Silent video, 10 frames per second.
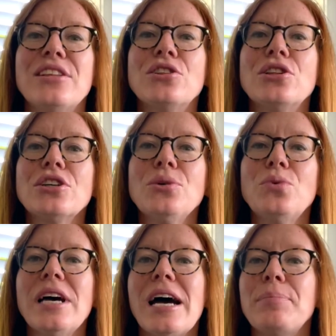then look at
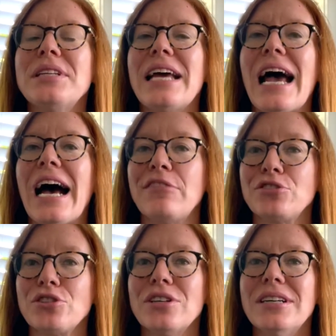what happened
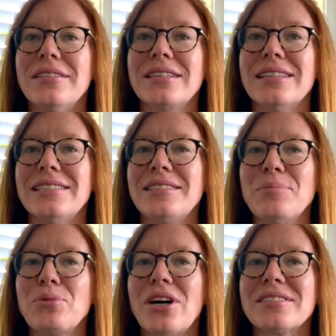after the
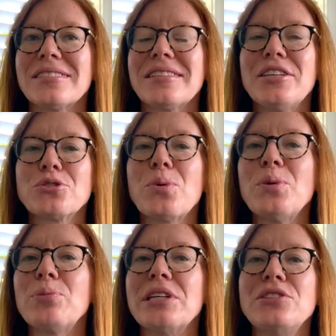cleansing process. Here's what
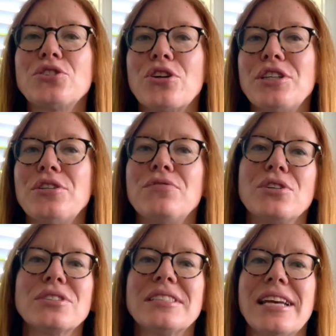we read starting in
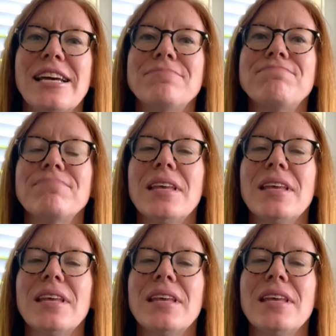verse 10.